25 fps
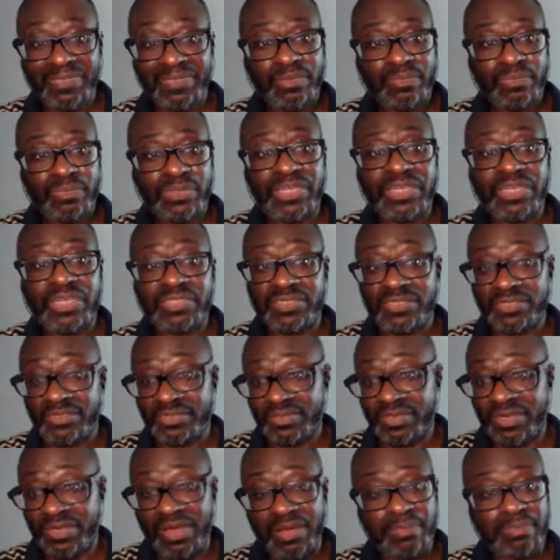
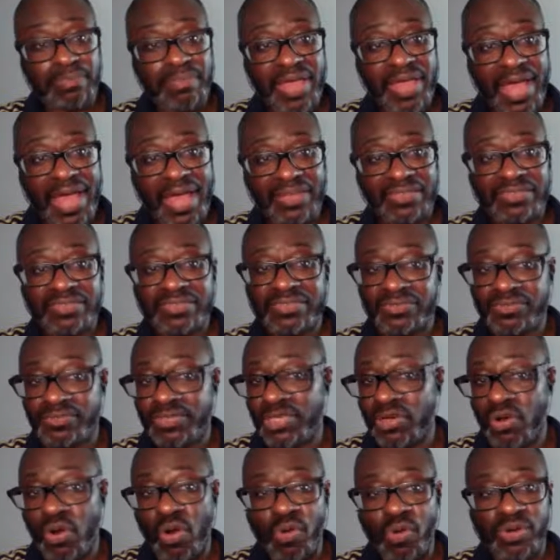Please come back.
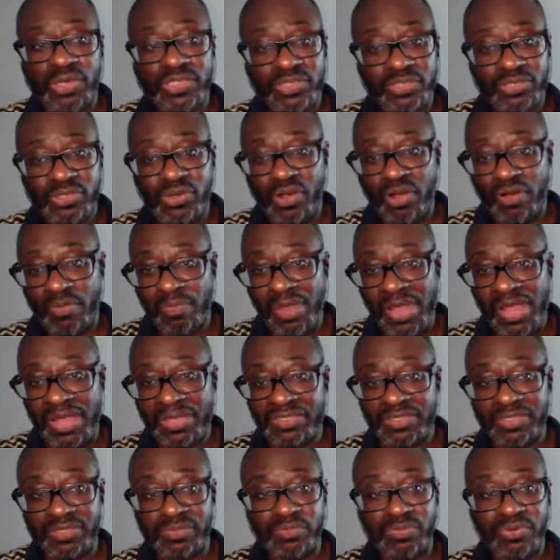We always talk
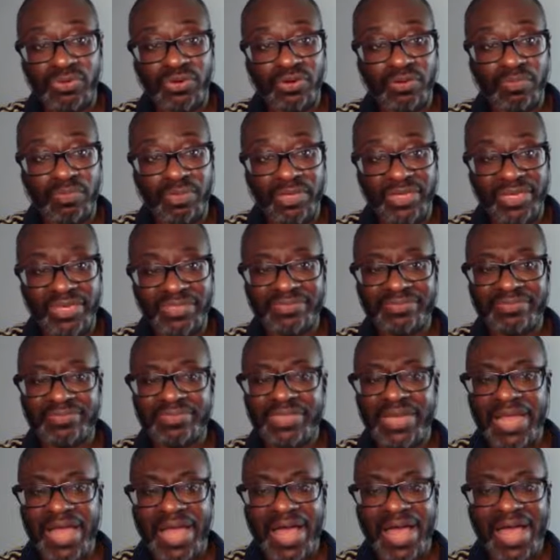basketball, but
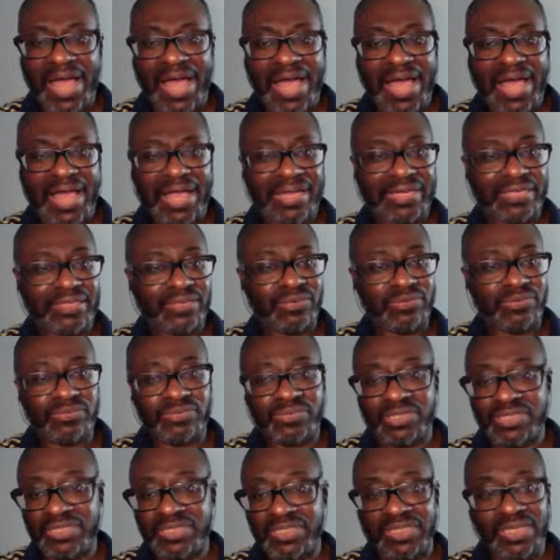I don't
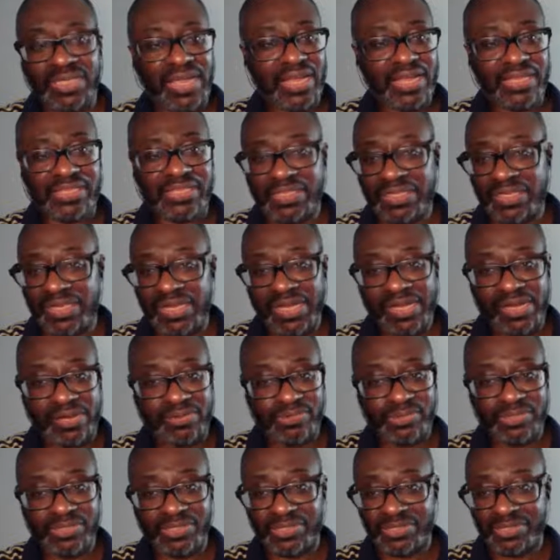see Anthony
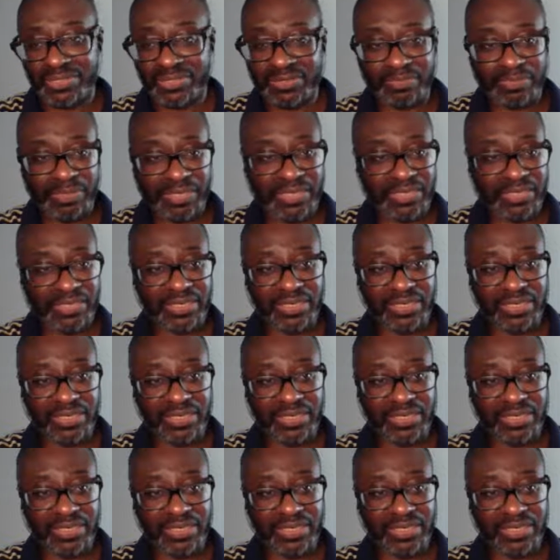Edwards being.